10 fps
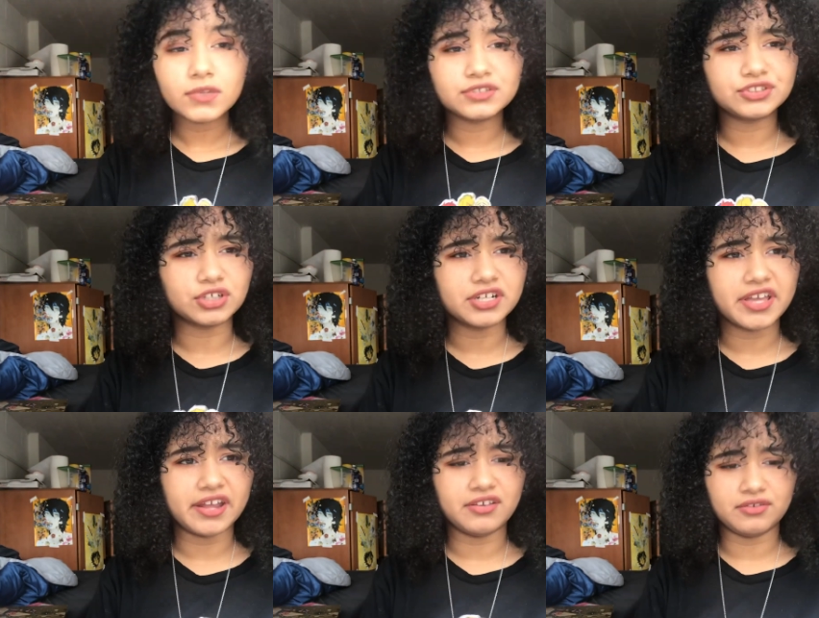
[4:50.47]
started
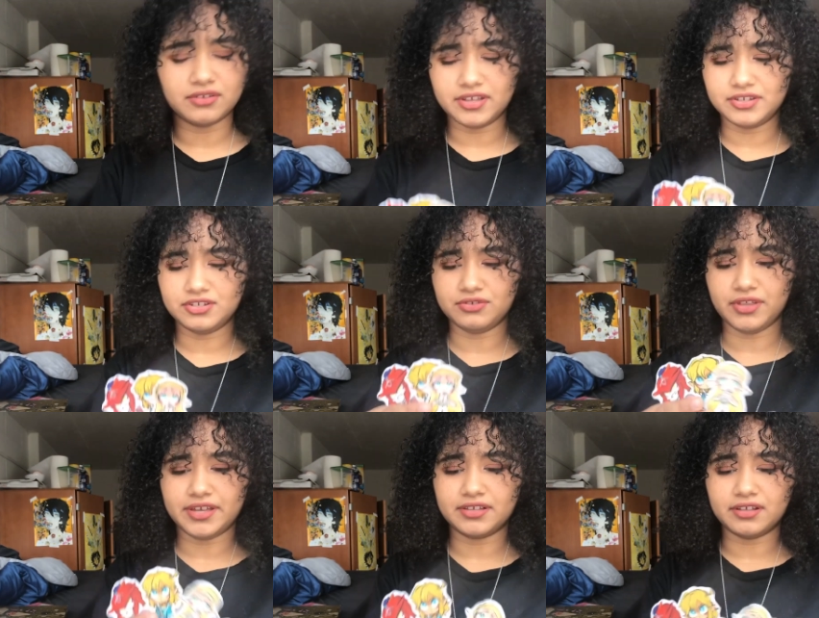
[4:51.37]
getting into
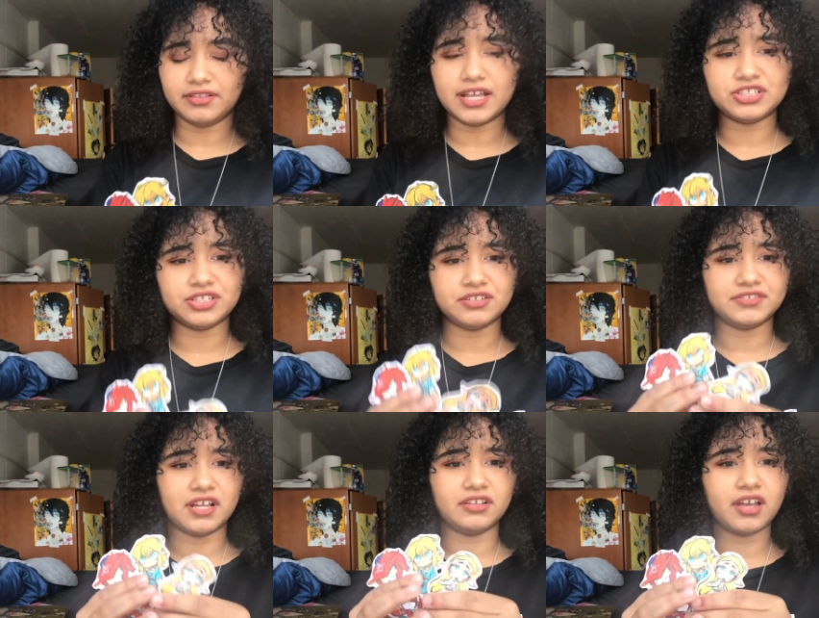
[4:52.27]
like Legend of
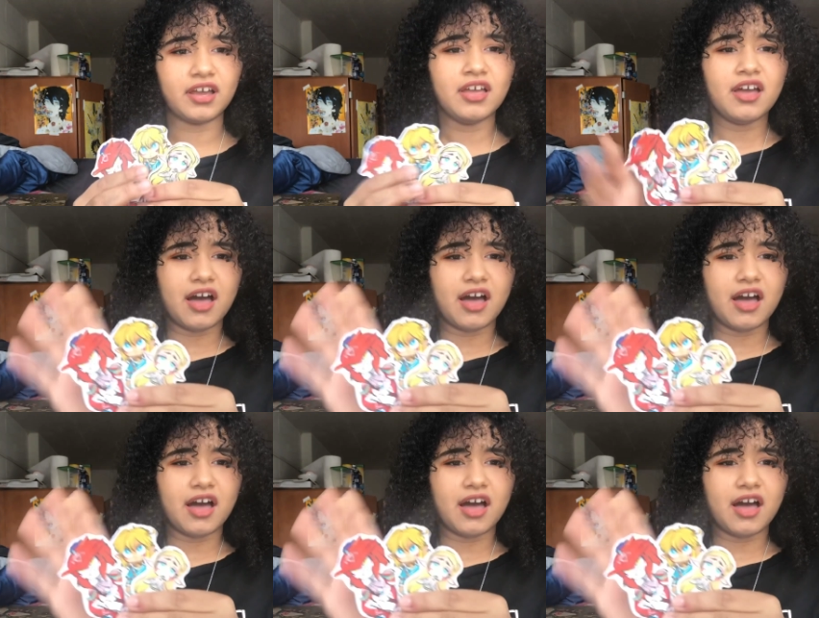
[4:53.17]
Zelda.